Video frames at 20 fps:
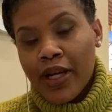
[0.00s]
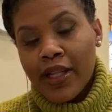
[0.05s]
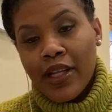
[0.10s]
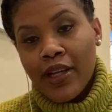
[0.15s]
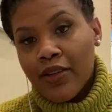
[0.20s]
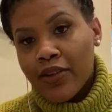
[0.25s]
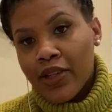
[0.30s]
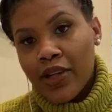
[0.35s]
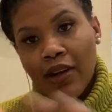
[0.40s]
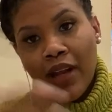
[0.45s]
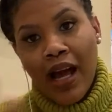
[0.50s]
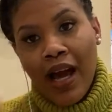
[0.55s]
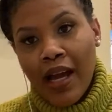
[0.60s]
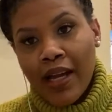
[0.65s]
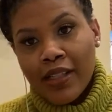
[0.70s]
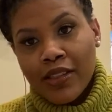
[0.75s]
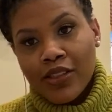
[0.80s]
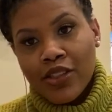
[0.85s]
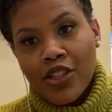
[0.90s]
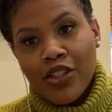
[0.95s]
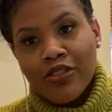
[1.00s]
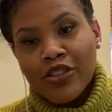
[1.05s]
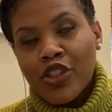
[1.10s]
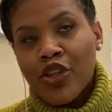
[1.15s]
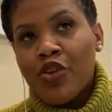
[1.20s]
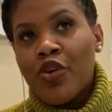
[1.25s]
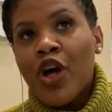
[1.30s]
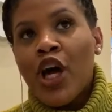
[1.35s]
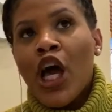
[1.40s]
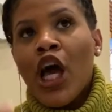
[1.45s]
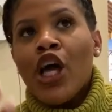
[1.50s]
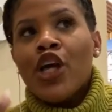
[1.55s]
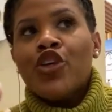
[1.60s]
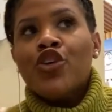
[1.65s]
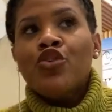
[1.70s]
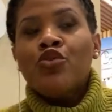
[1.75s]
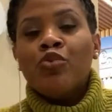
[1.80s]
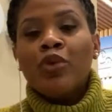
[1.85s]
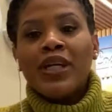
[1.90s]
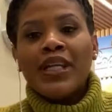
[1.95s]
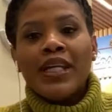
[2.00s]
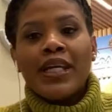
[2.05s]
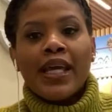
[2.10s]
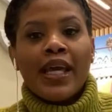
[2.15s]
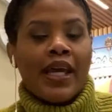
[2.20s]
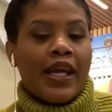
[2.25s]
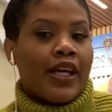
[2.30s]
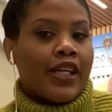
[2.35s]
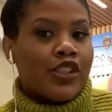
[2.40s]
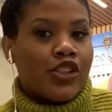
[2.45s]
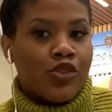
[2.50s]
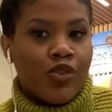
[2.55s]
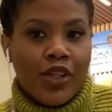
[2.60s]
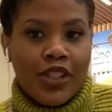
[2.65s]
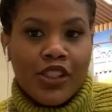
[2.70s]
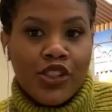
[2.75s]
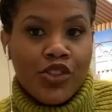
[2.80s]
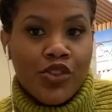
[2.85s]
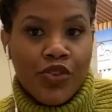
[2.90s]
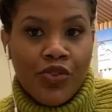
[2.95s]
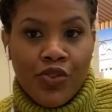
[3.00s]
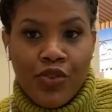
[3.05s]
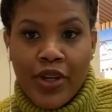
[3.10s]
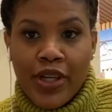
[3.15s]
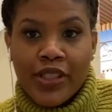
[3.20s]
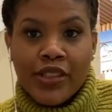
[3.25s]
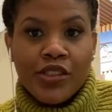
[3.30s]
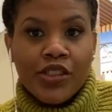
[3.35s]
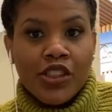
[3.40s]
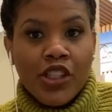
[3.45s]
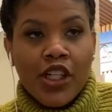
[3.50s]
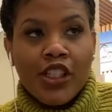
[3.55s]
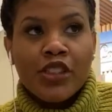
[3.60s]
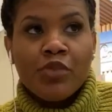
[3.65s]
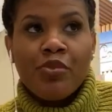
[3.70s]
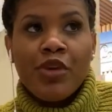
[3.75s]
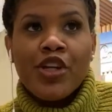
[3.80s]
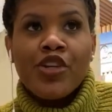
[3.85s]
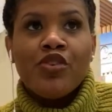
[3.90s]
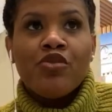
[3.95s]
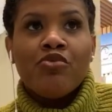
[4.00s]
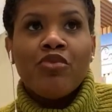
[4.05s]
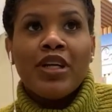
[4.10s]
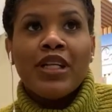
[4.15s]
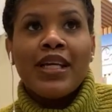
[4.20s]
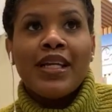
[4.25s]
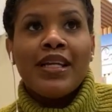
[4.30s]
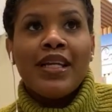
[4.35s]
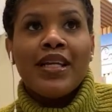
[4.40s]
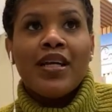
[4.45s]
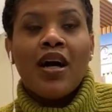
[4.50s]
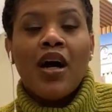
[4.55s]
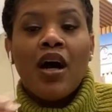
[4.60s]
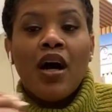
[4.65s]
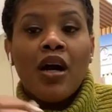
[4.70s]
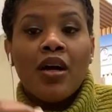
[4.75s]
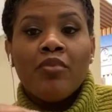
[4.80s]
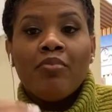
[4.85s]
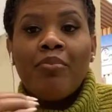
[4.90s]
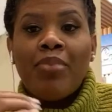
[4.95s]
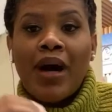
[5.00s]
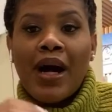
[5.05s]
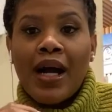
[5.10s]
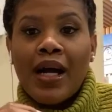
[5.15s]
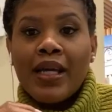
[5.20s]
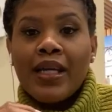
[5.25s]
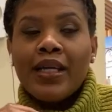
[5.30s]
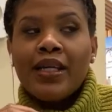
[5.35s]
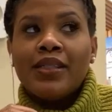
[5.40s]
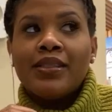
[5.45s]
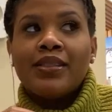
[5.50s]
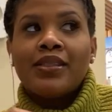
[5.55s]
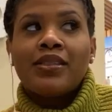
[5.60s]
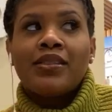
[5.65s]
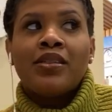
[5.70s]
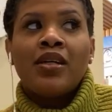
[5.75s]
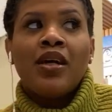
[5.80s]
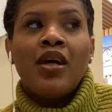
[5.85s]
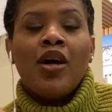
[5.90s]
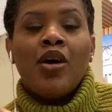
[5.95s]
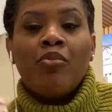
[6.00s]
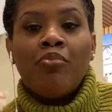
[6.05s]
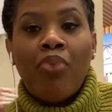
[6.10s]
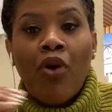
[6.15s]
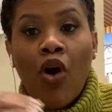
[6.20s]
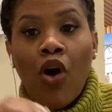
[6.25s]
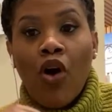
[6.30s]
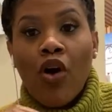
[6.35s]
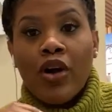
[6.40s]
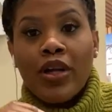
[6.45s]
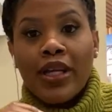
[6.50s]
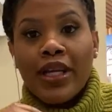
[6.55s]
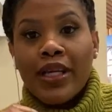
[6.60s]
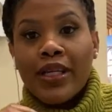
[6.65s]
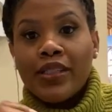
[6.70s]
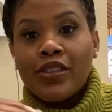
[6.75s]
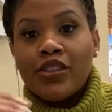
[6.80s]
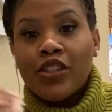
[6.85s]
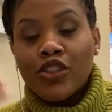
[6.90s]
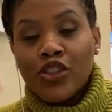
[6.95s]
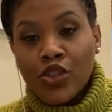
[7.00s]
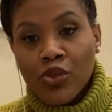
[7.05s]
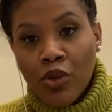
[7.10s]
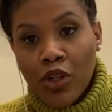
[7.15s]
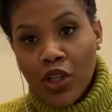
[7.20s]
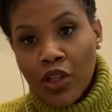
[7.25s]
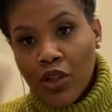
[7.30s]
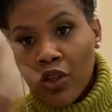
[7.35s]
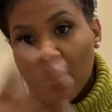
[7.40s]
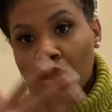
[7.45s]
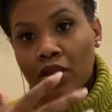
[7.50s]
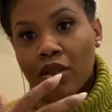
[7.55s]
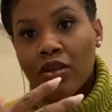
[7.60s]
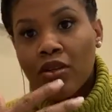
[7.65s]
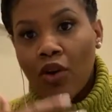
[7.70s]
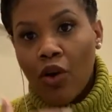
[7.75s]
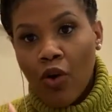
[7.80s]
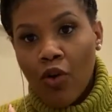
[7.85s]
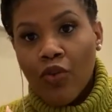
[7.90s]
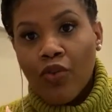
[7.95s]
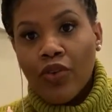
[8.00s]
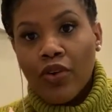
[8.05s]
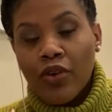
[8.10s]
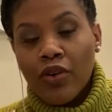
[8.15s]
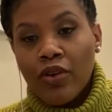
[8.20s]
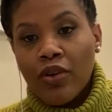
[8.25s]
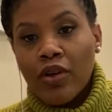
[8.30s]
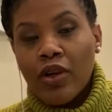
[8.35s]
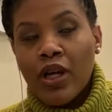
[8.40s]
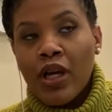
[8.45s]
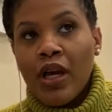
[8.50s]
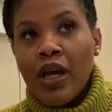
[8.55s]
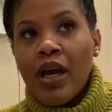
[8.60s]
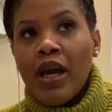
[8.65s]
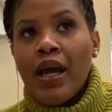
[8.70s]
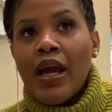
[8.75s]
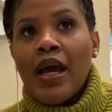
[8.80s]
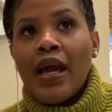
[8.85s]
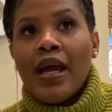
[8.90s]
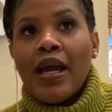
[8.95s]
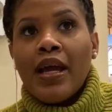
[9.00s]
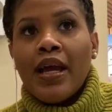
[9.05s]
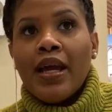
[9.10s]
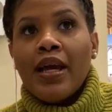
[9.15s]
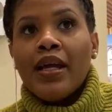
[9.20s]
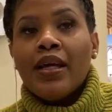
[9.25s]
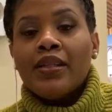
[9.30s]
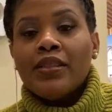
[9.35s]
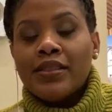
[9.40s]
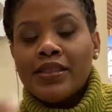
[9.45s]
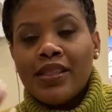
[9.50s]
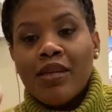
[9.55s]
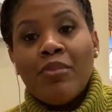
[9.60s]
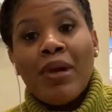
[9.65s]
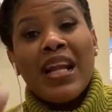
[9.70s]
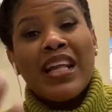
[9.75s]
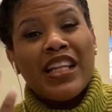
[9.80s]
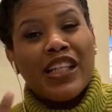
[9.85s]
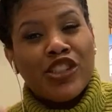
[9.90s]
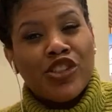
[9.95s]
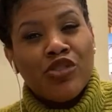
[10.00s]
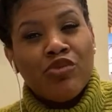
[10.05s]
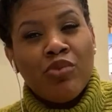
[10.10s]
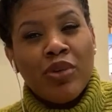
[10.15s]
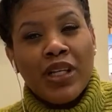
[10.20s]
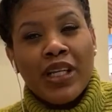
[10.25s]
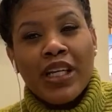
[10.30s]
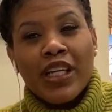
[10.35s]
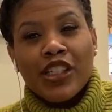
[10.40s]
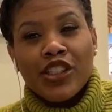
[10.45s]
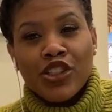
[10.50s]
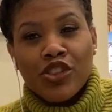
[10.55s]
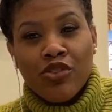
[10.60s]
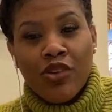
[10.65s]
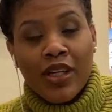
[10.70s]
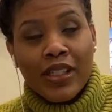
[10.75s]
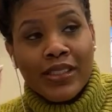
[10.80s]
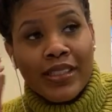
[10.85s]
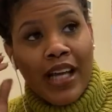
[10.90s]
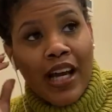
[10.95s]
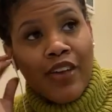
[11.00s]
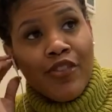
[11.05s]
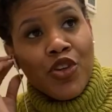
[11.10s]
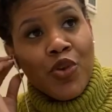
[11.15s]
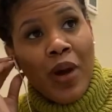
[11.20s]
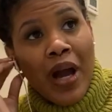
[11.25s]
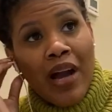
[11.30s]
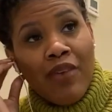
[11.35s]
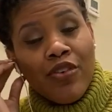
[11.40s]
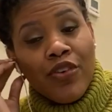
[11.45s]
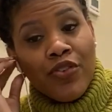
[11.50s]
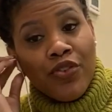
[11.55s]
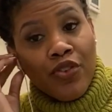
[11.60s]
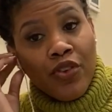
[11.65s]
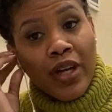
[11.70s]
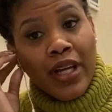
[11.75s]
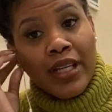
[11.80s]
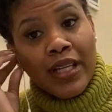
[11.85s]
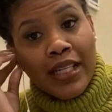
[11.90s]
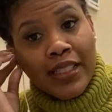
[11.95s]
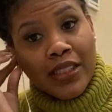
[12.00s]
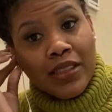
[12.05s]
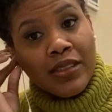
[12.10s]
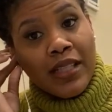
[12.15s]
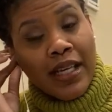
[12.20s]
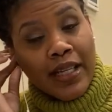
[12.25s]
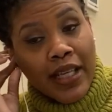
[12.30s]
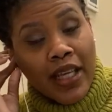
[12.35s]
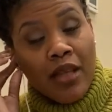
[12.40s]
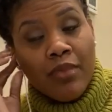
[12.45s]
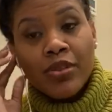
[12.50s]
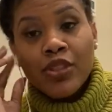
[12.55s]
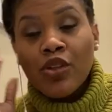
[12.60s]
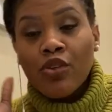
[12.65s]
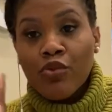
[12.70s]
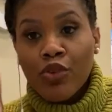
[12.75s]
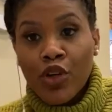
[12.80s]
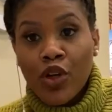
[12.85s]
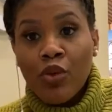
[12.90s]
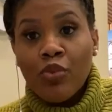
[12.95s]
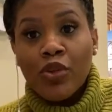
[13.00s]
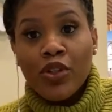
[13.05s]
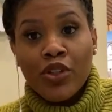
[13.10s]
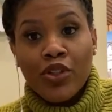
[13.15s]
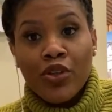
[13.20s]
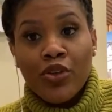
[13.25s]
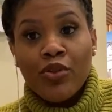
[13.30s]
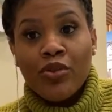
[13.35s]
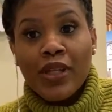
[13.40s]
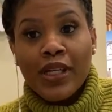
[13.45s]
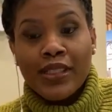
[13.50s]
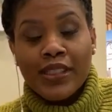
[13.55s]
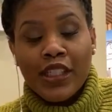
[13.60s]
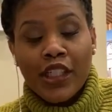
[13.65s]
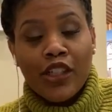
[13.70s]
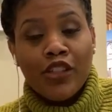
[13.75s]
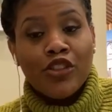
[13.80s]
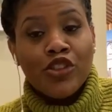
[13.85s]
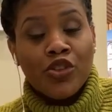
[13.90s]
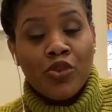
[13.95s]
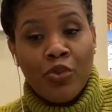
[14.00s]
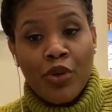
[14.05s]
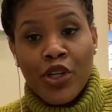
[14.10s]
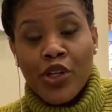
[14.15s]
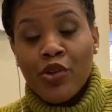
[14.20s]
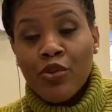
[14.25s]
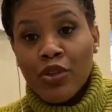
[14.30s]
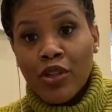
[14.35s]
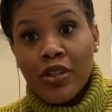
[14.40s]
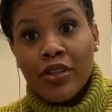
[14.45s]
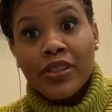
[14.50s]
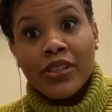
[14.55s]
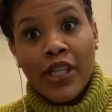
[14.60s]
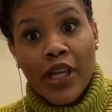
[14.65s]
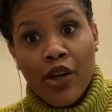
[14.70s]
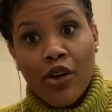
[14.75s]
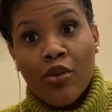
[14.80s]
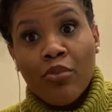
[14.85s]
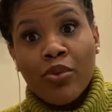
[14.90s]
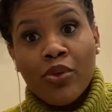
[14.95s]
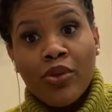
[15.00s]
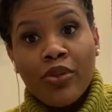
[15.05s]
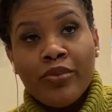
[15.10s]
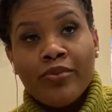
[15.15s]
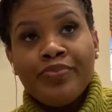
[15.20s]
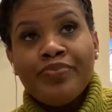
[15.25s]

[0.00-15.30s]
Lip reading: they're lying to you. So you really can't trust your friend's judgment. You really need an unbiased party to do a look over, and somebody that you really can trust. Now, if you have a friend that keeps it real with you, that tells you when you look terrible,